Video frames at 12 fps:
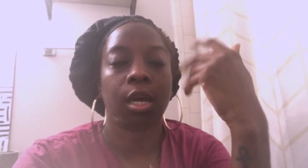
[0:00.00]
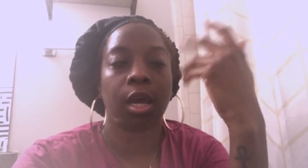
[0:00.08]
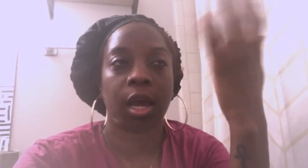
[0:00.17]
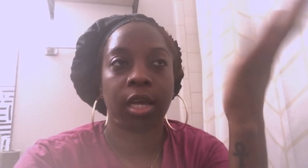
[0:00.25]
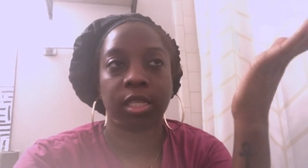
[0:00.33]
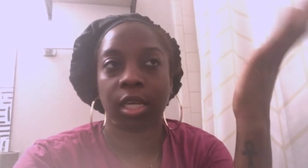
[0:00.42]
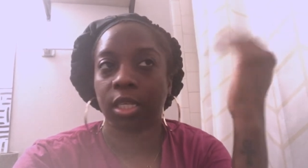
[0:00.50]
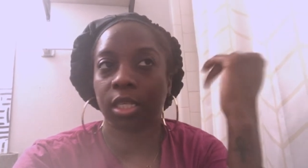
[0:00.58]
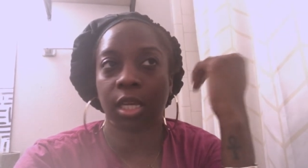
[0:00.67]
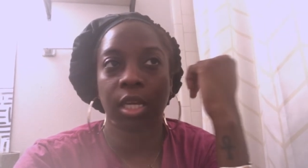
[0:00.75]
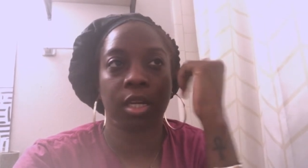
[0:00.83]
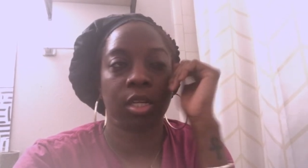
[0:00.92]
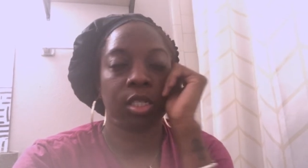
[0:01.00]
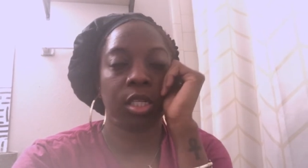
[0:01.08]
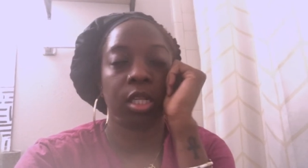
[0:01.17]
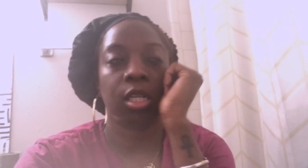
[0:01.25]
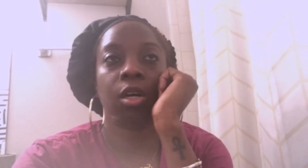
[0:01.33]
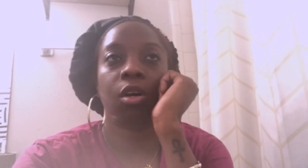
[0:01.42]
As I sit here and
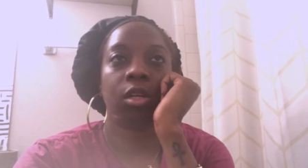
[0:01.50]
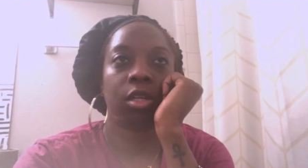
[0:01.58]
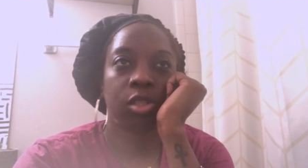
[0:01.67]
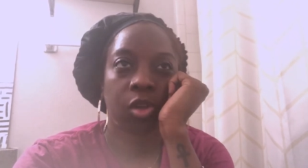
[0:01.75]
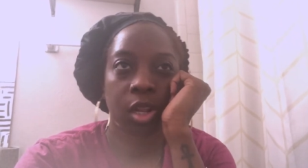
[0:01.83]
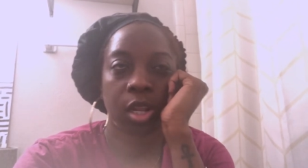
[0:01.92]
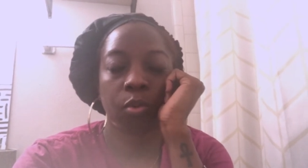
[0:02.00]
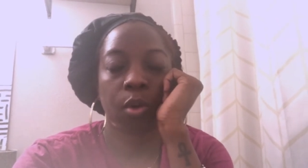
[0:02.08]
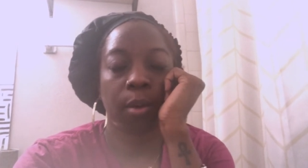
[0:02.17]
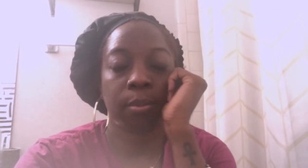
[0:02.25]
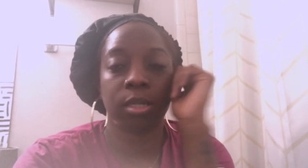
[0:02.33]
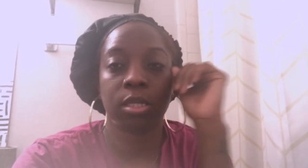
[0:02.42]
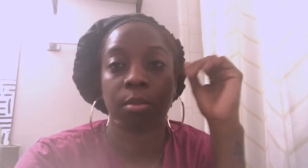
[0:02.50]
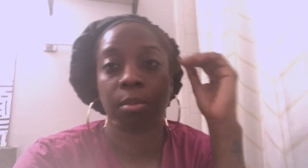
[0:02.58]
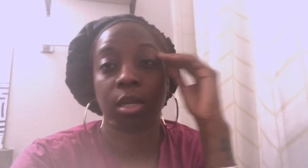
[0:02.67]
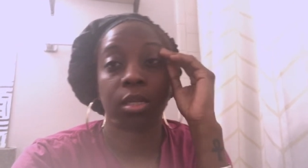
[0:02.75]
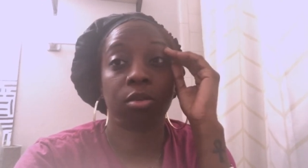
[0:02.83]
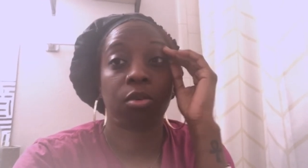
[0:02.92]
chill on the toilet while my
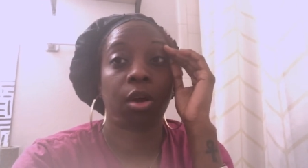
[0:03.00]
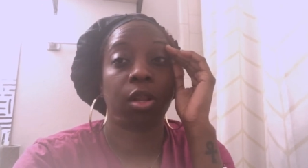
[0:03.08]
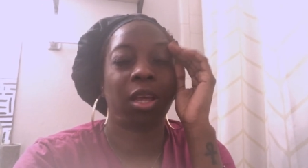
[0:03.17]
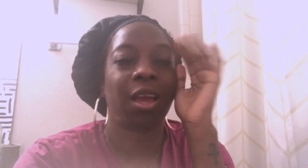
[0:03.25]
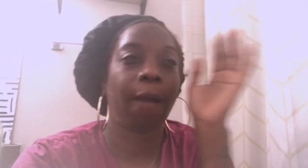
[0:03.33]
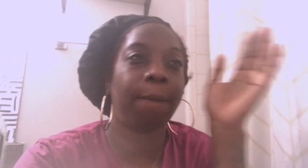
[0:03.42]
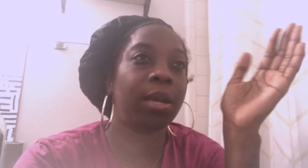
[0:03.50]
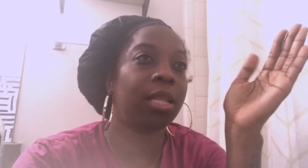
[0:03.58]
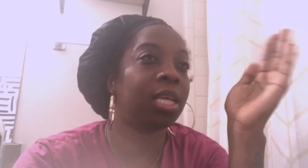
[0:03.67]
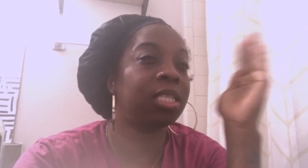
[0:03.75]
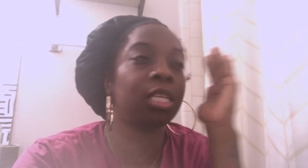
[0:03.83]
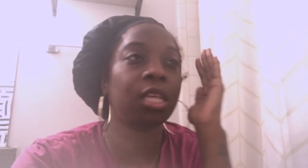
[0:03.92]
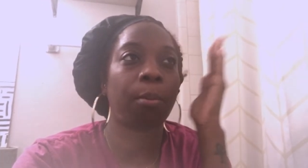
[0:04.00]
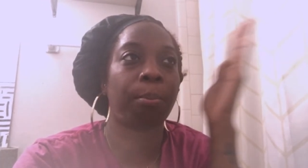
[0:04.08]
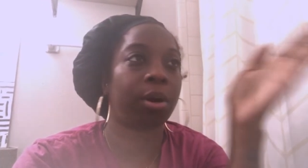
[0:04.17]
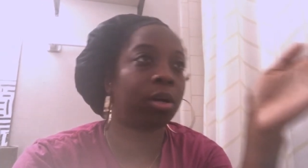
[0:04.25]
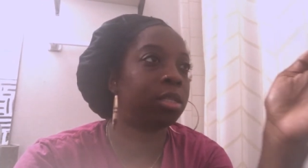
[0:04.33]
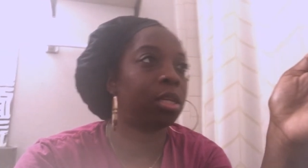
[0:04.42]
stomach is growling. I mean, this is a
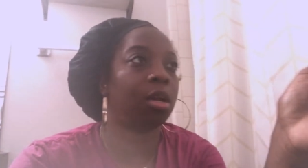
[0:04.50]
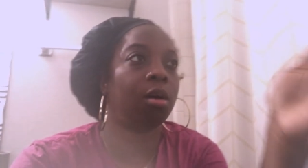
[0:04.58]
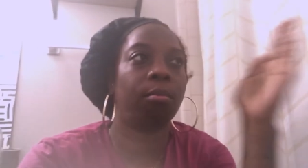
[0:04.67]
personal